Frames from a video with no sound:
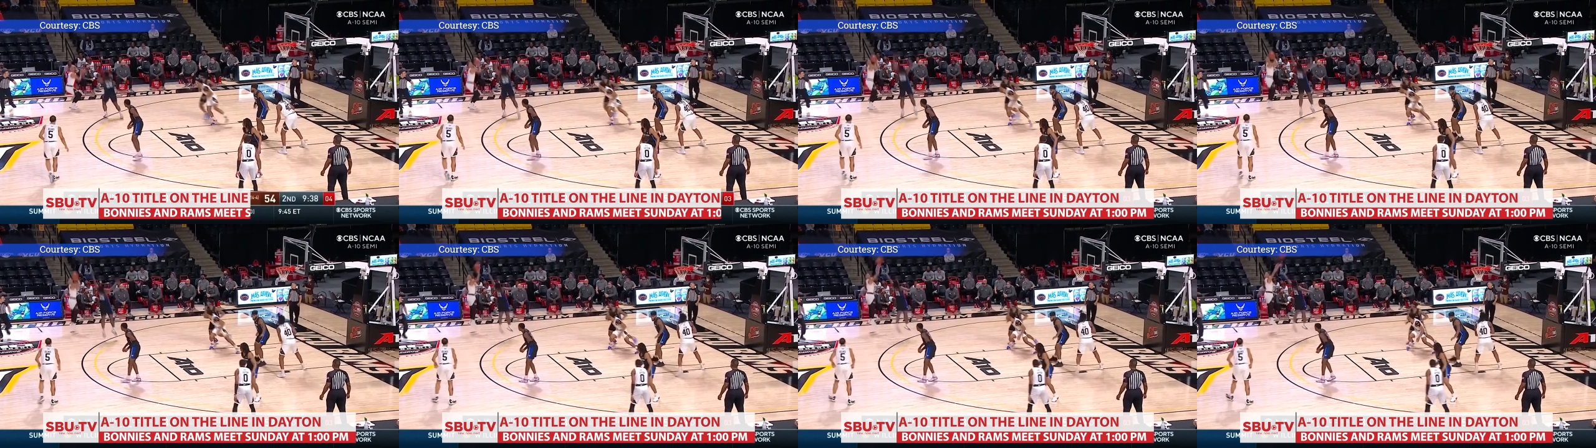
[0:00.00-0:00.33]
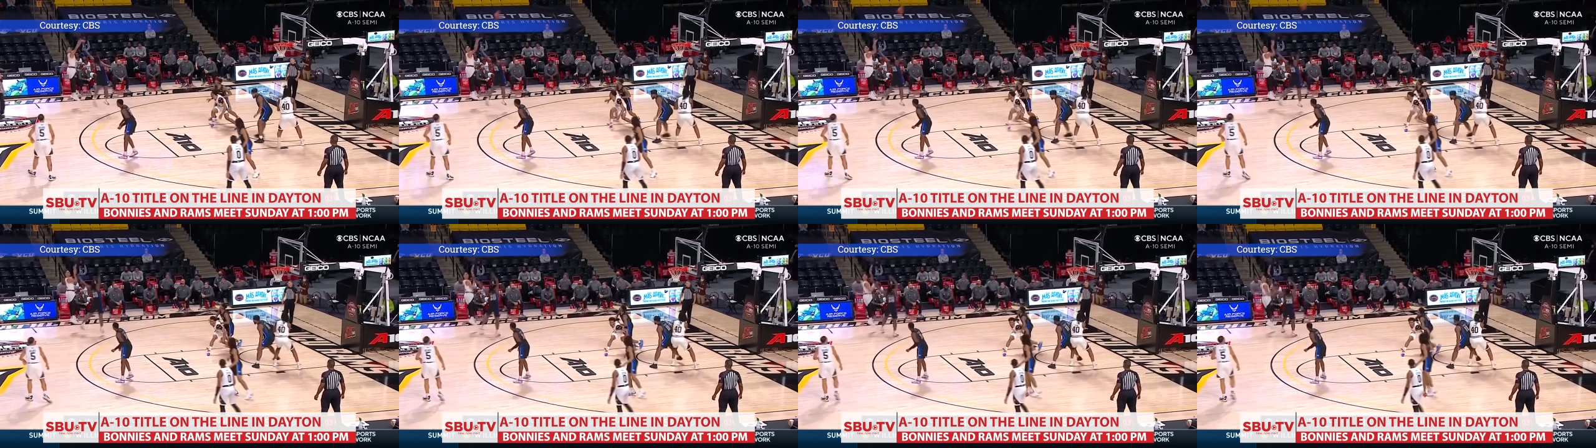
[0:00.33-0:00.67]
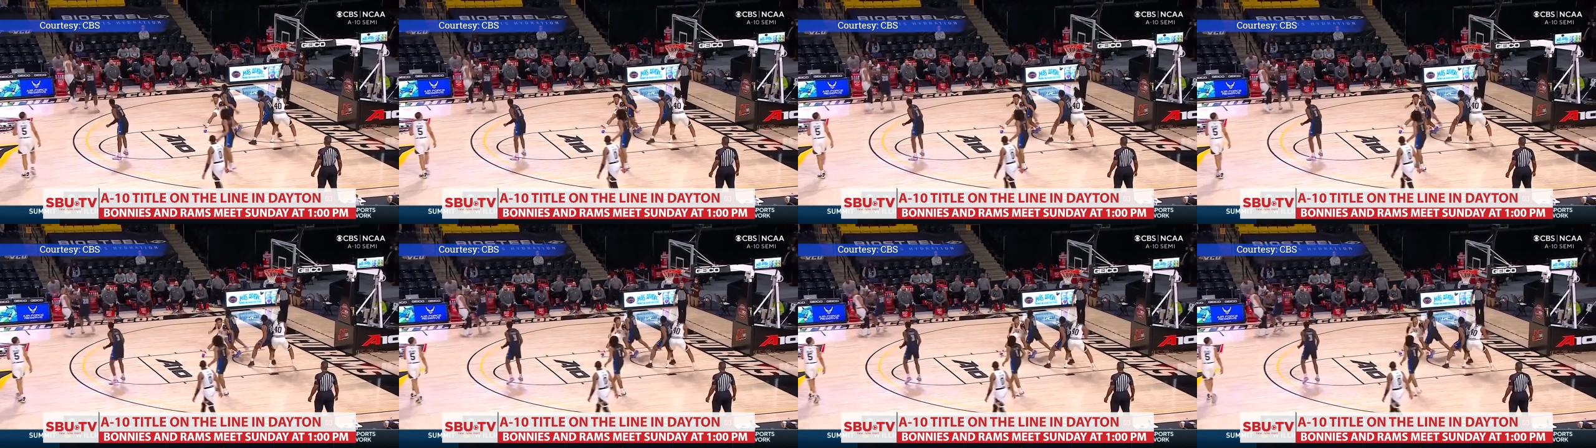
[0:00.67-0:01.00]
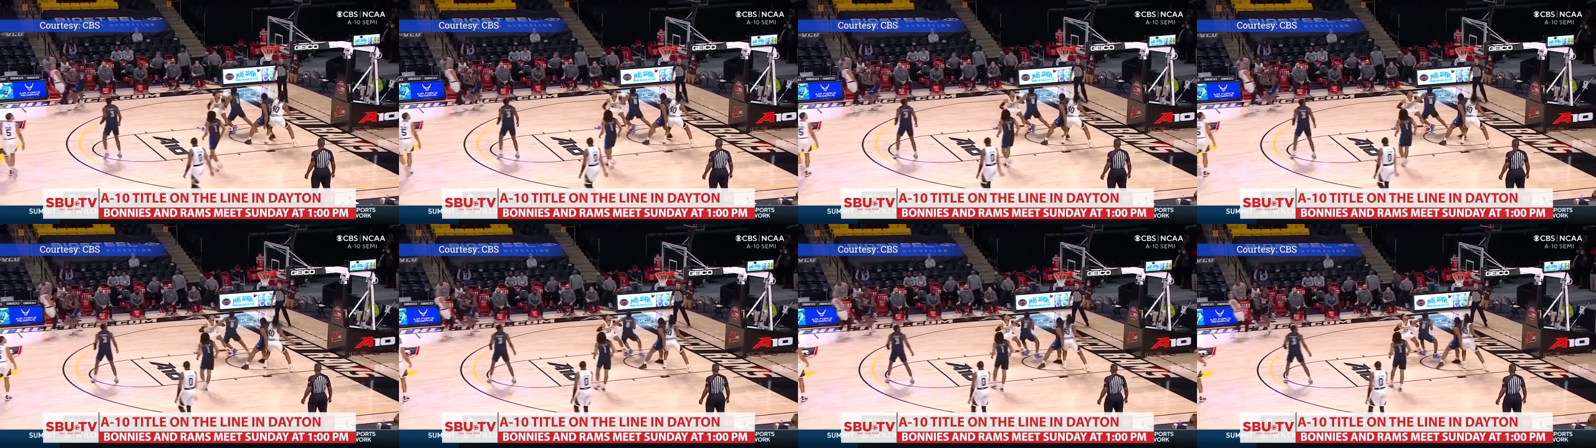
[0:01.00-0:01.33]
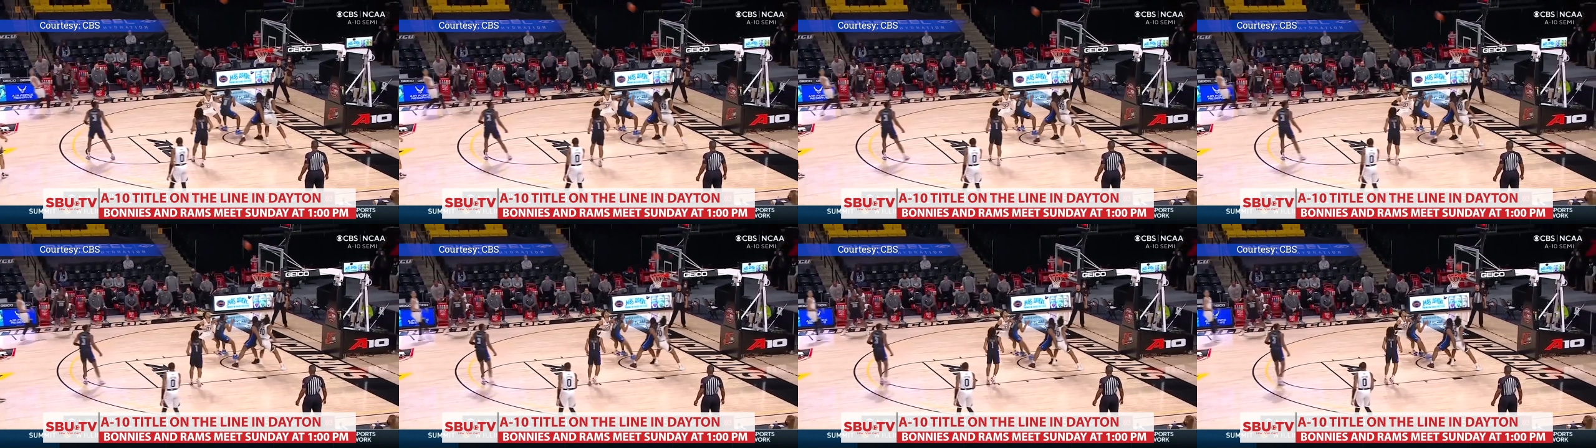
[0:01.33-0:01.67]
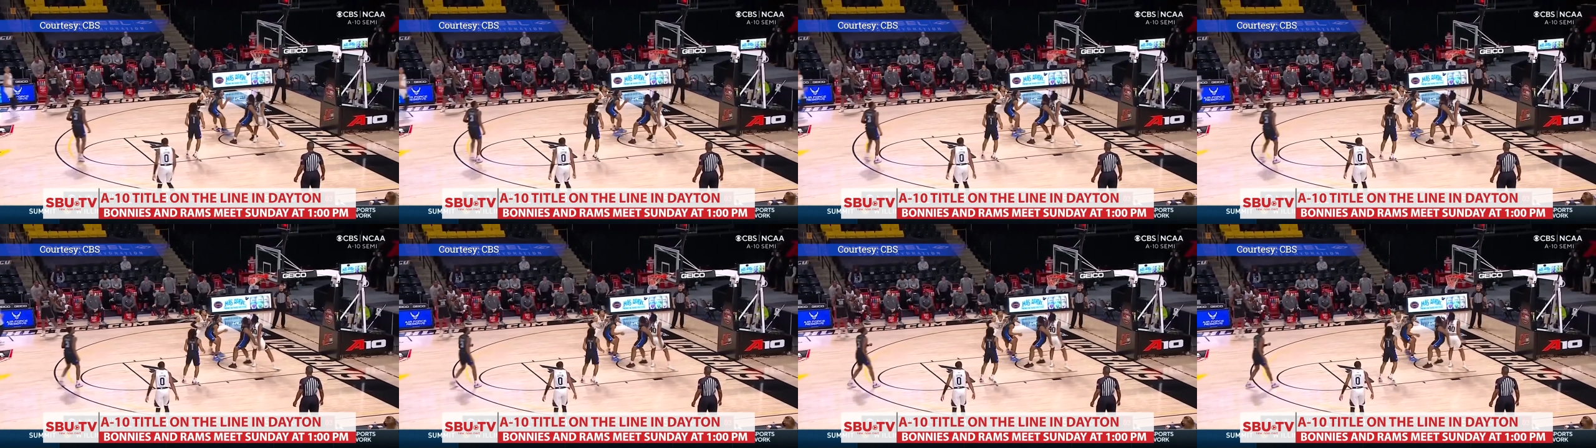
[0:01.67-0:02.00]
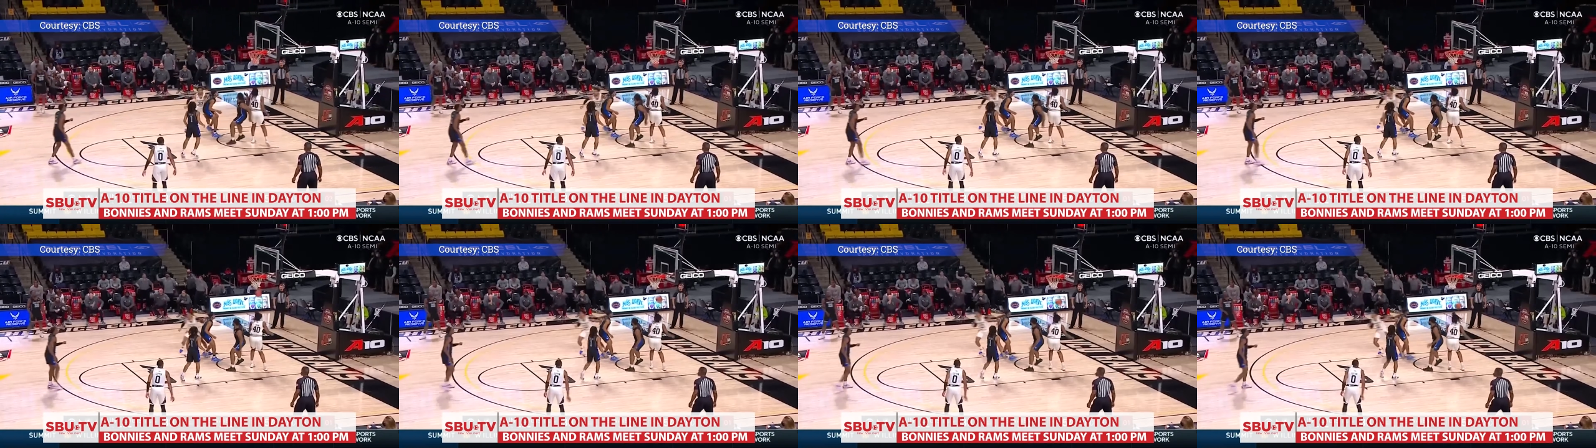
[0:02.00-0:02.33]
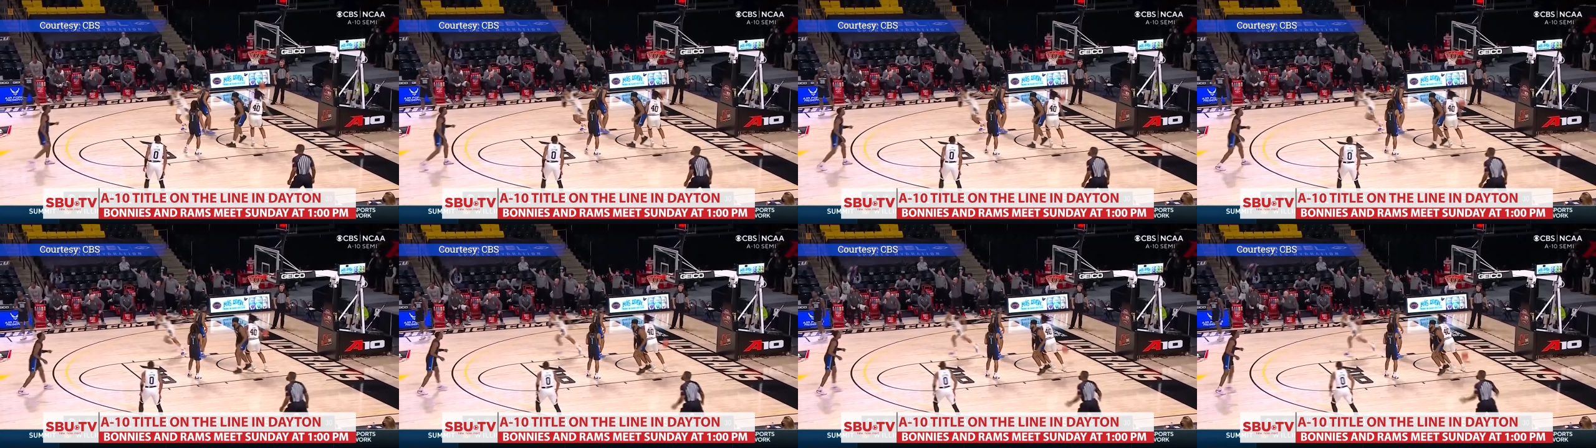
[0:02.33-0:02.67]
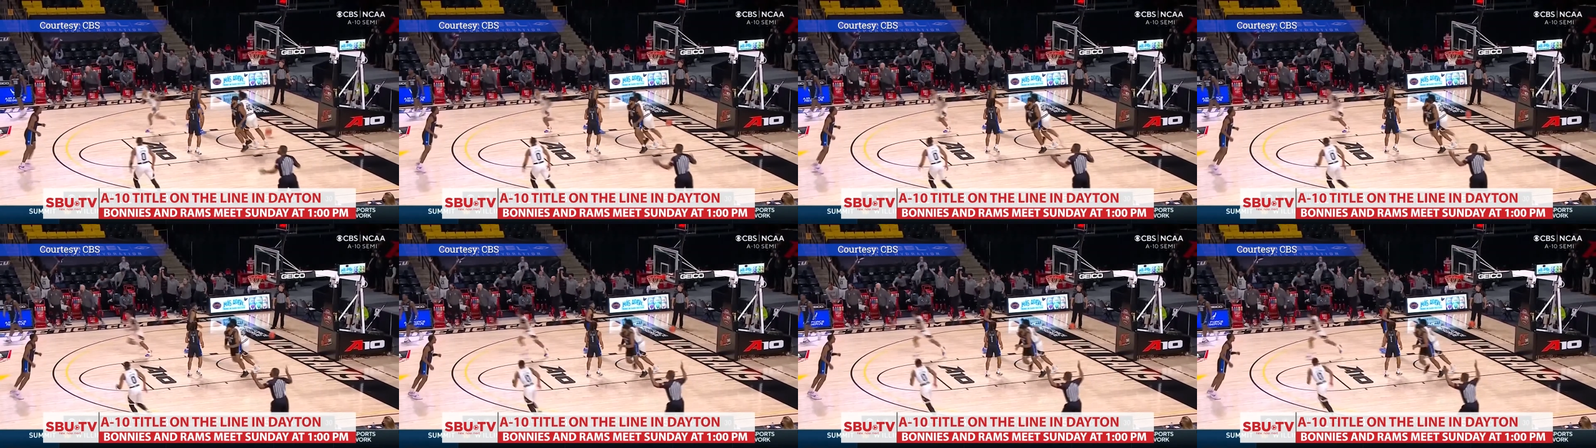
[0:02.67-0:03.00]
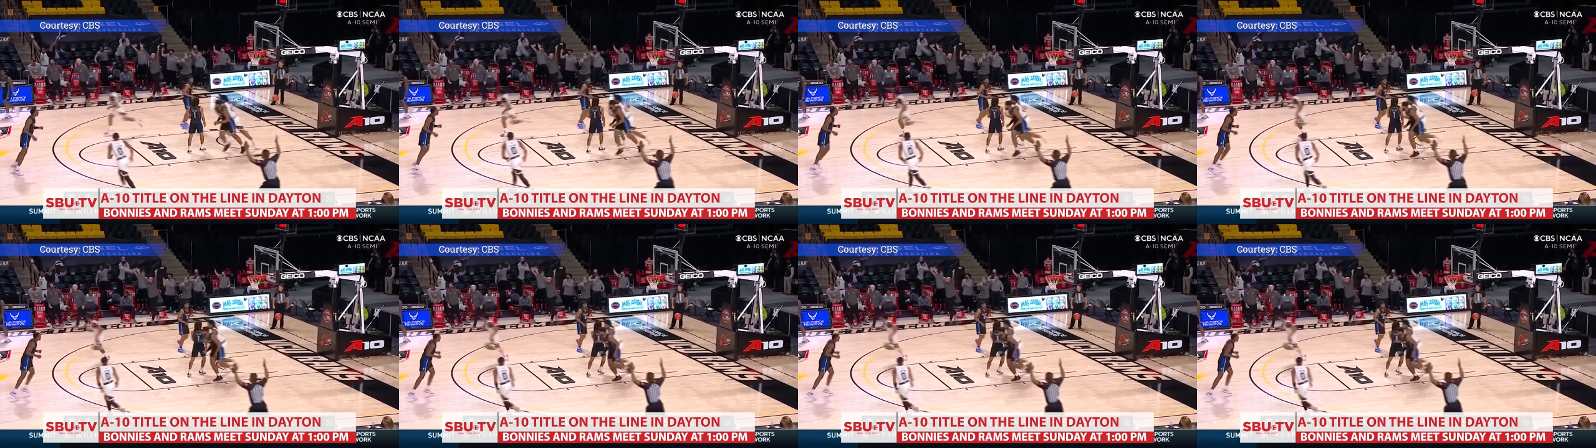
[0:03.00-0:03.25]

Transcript: Nobody's mouth can be seen.